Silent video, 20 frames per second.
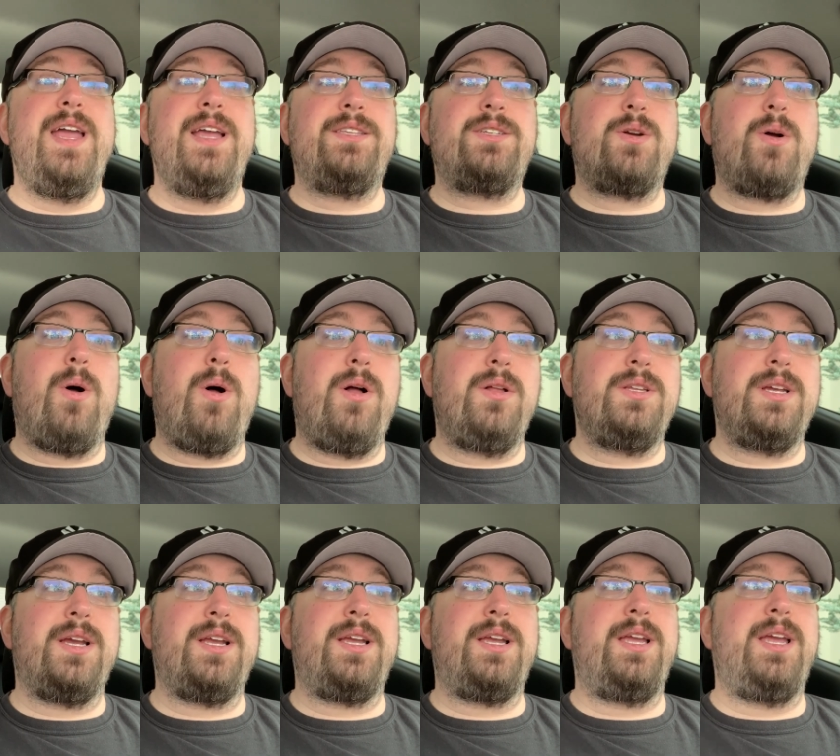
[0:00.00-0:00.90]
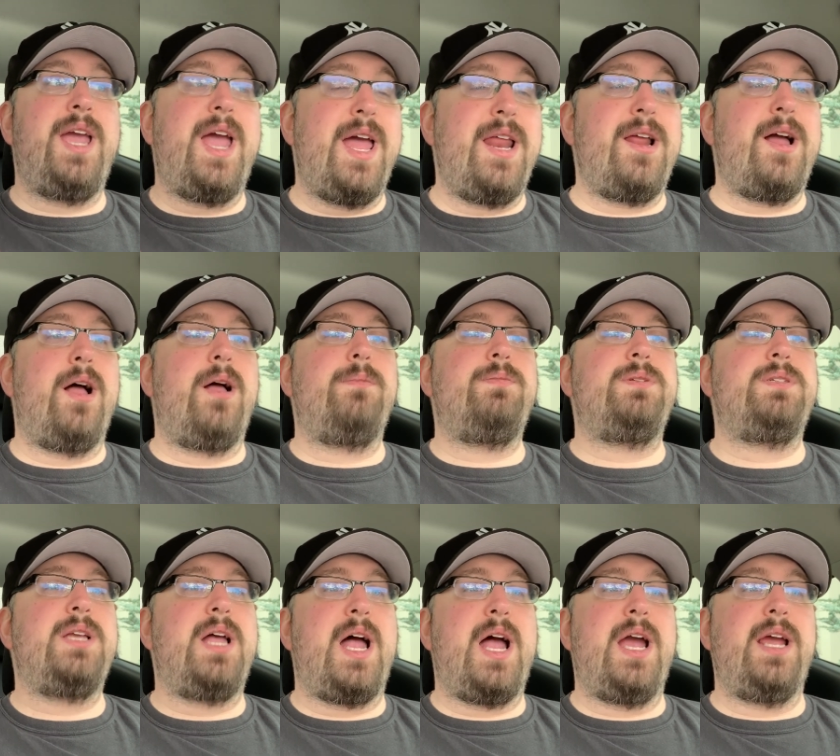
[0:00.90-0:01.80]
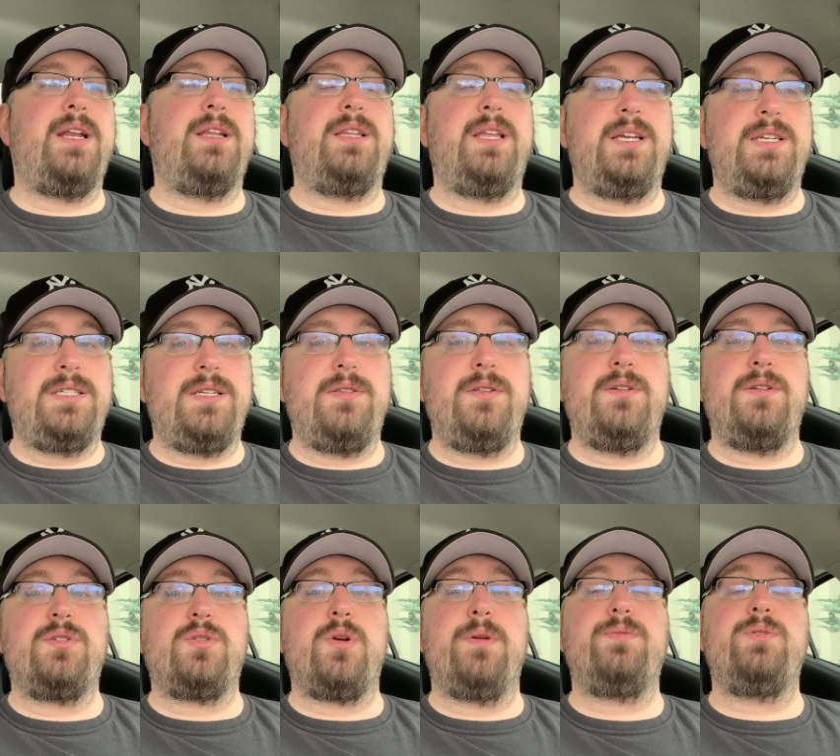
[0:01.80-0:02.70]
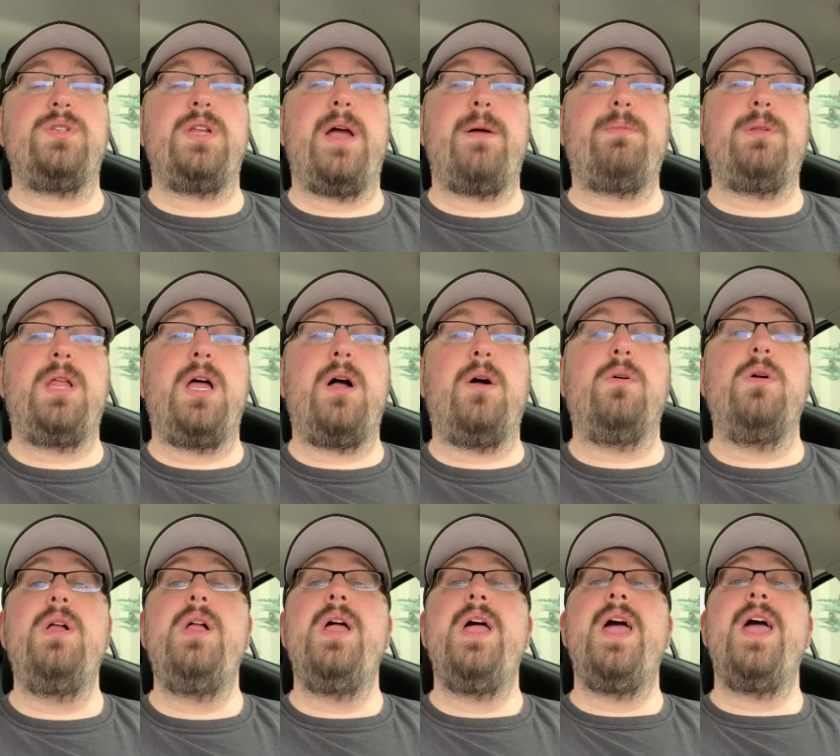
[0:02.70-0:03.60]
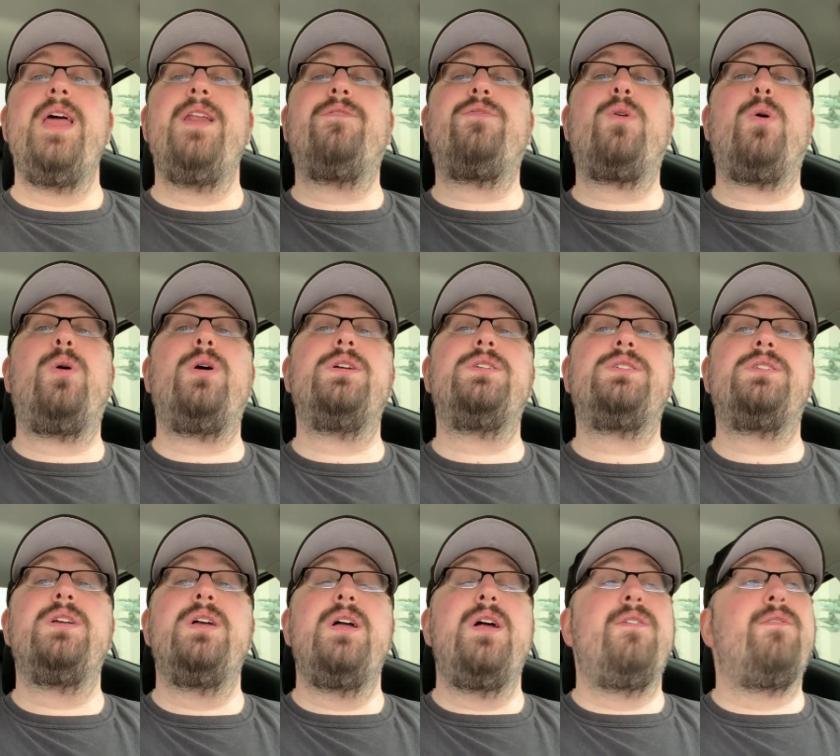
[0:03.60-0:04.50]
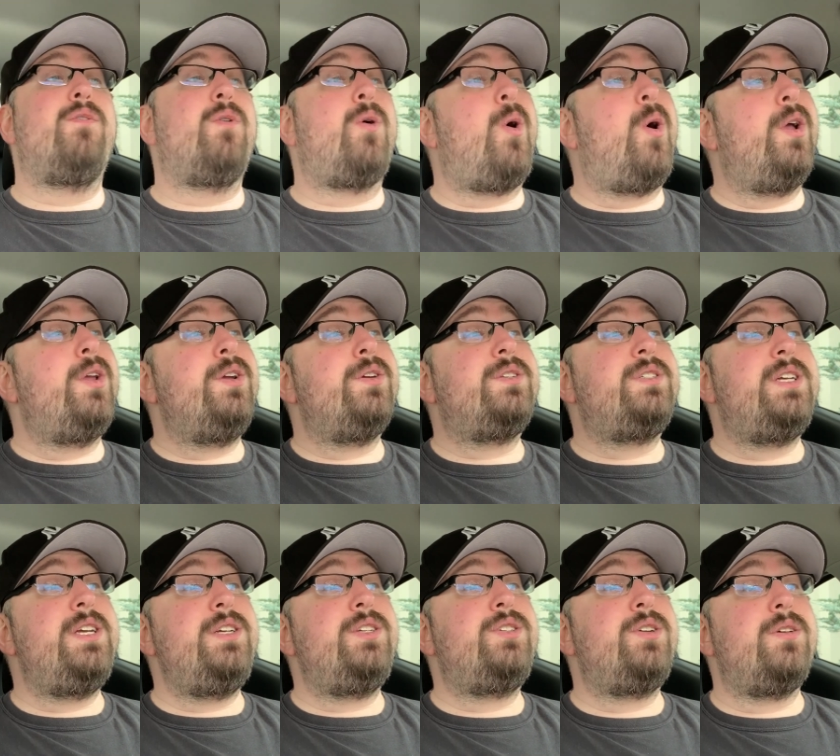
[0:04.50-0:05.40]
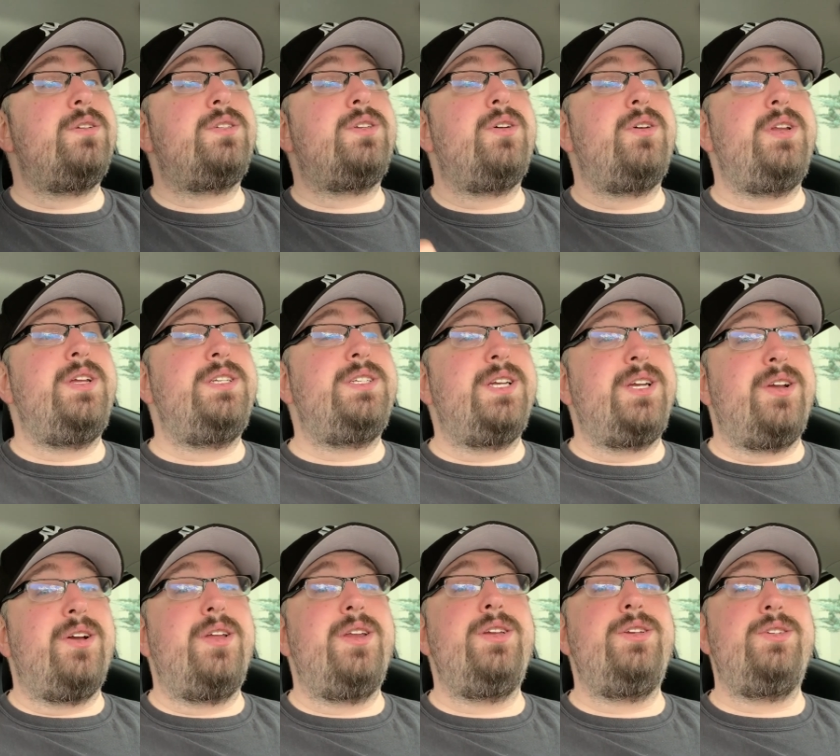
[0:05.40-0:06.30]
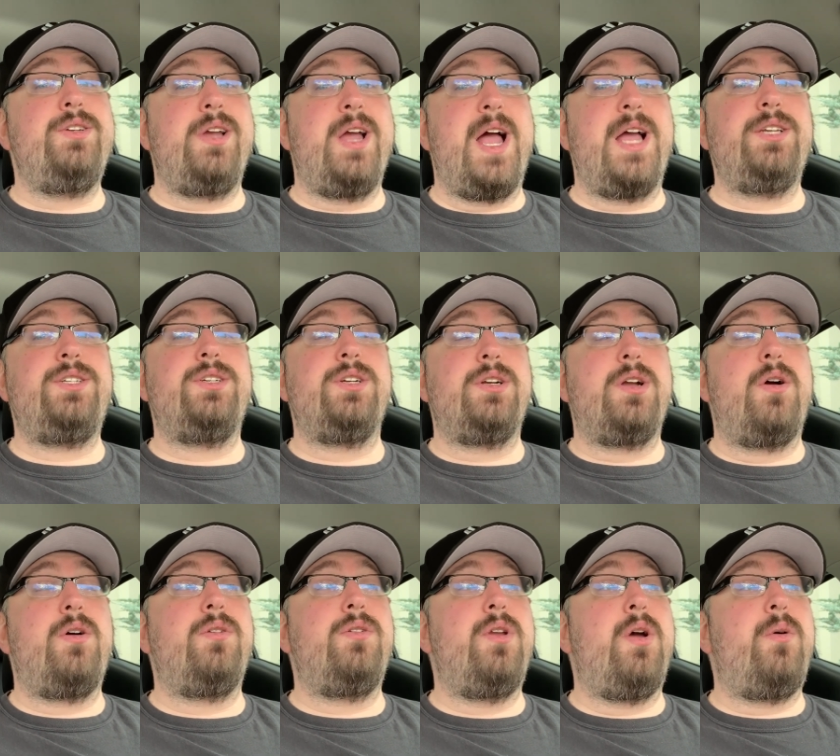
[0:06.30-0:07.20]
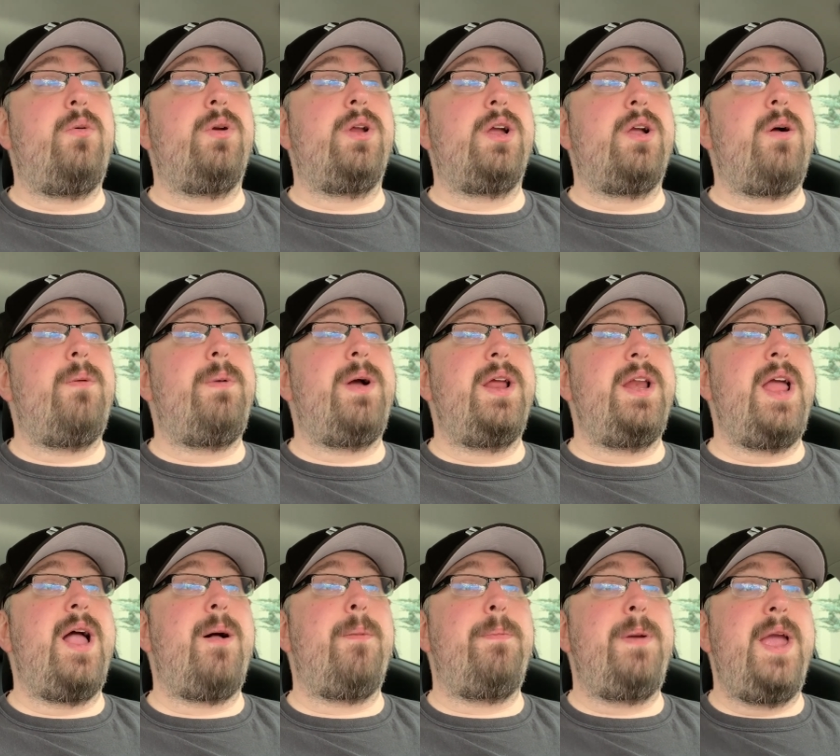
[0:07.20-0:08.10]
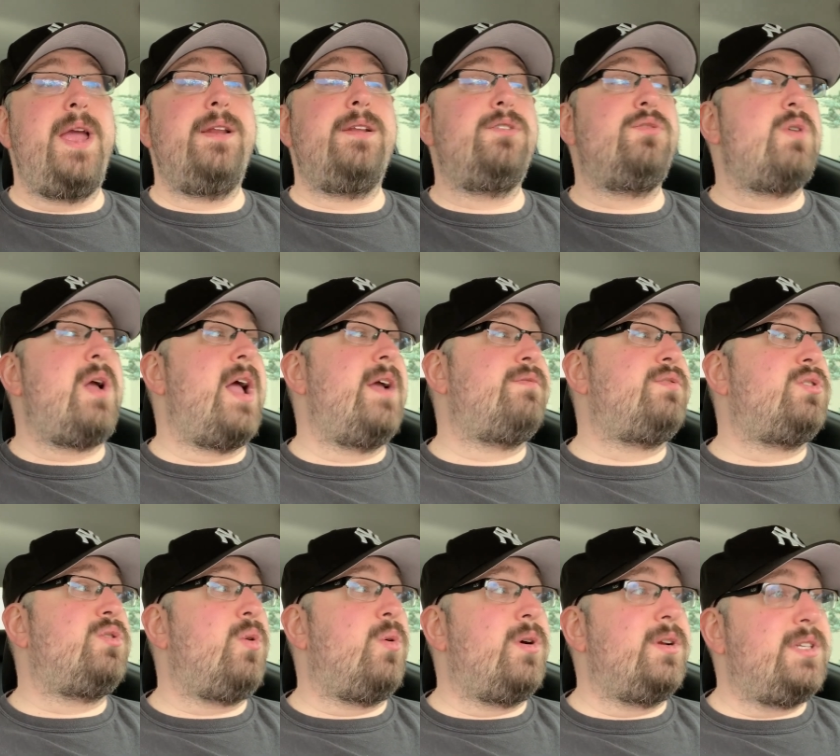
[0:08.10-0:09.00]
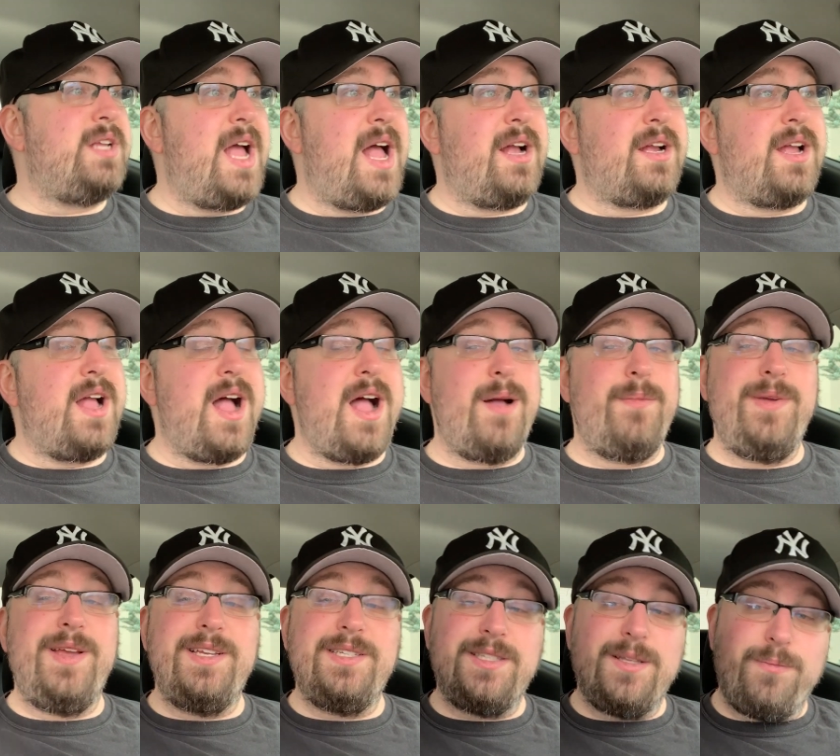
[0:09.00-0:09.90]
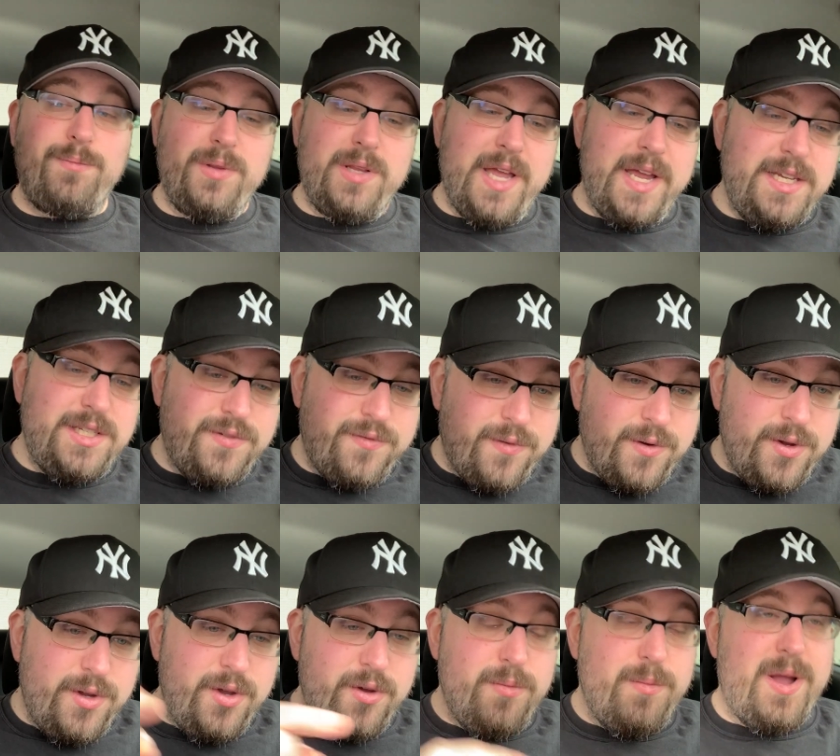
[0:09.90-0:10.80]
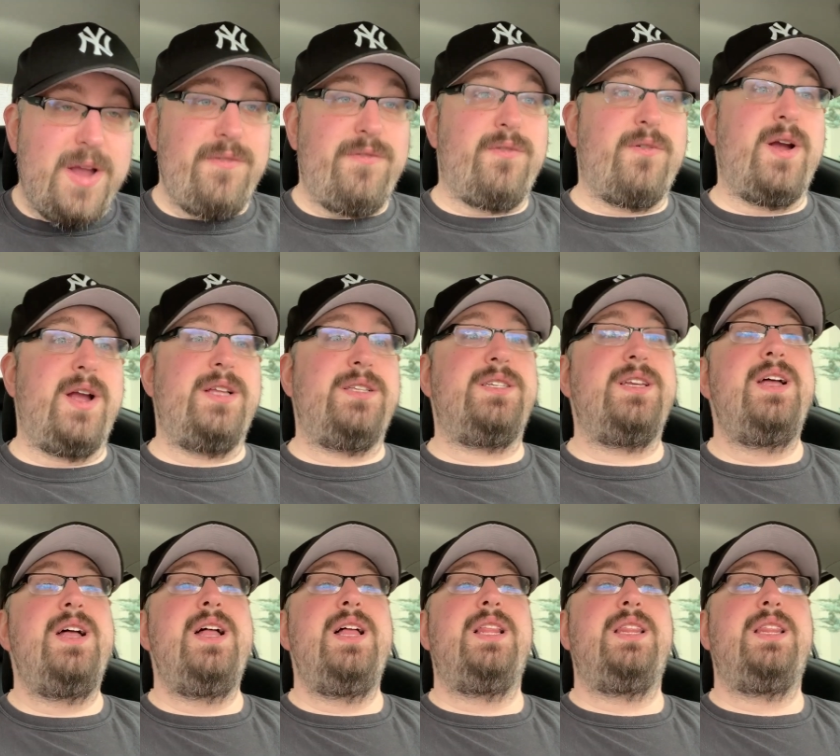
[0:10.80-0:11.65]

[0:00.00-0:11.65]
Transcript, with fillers: It's called Get Upside. Links in the description down below. And of course, for all your t-shirts, hoodies, and goodies, you guys should go know where to go by now. PaidToDriveStore.com is the place for you, my friends.